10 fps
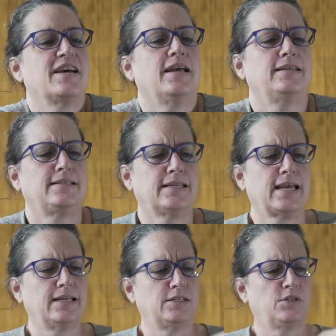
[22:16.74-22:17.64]
Need to
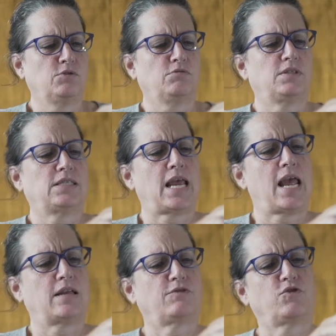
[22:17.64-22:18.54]
get a new
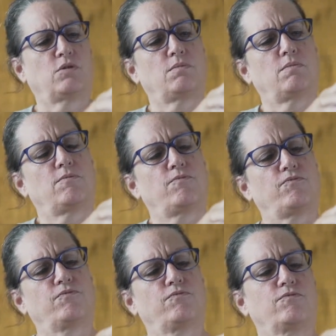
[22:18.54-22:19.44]
stand for
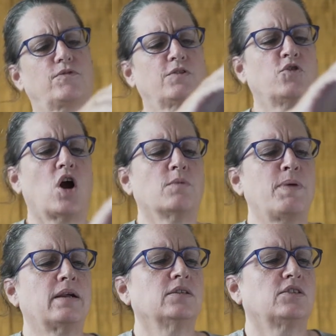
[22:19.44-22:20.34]
our
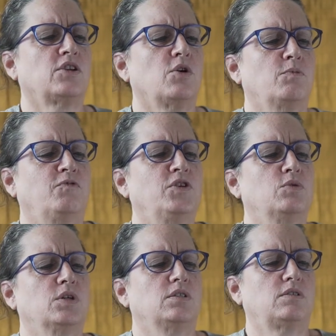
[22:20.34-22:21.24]
Periscope
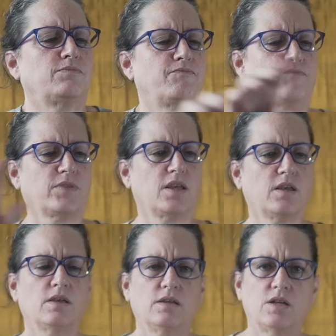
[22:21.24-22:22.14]
viewers.
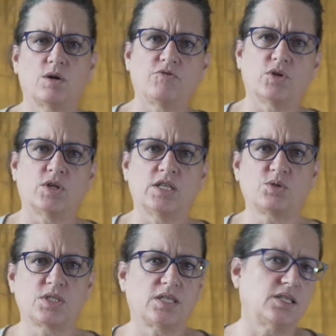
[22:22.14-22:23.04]
You know, if you're
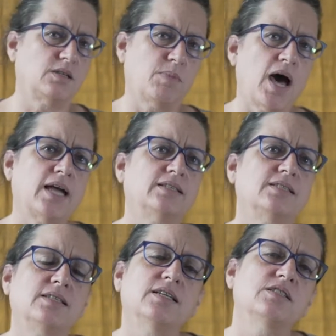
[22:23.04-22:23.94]
interested in the behind the
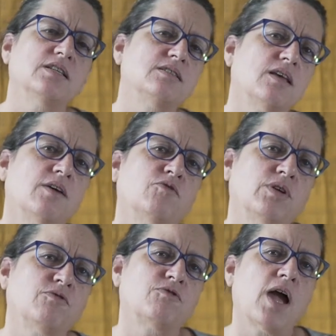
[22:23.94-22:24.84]
scenes, it's
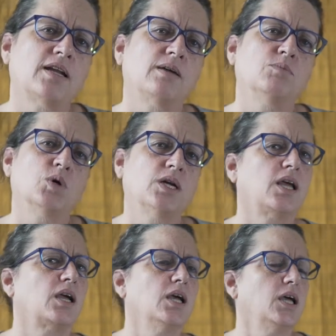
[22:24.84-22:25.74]
every Friday
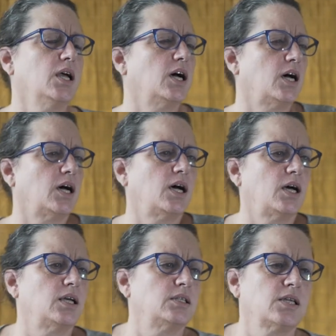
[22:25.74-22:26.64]
morning,
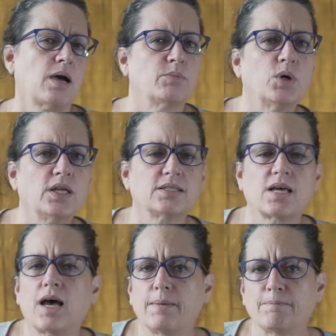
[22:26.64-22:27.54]
Cambodia
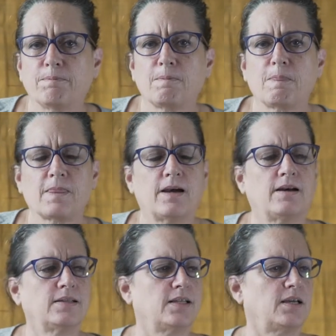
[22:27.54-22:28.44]
time
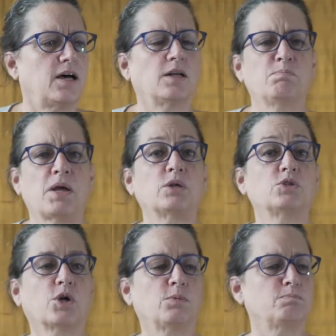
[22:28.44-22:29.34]
on
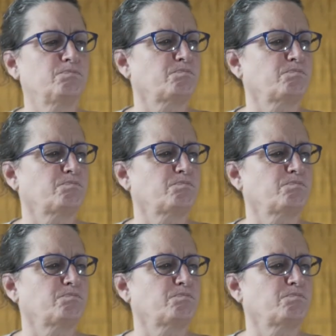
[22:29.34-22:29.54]
Periscope.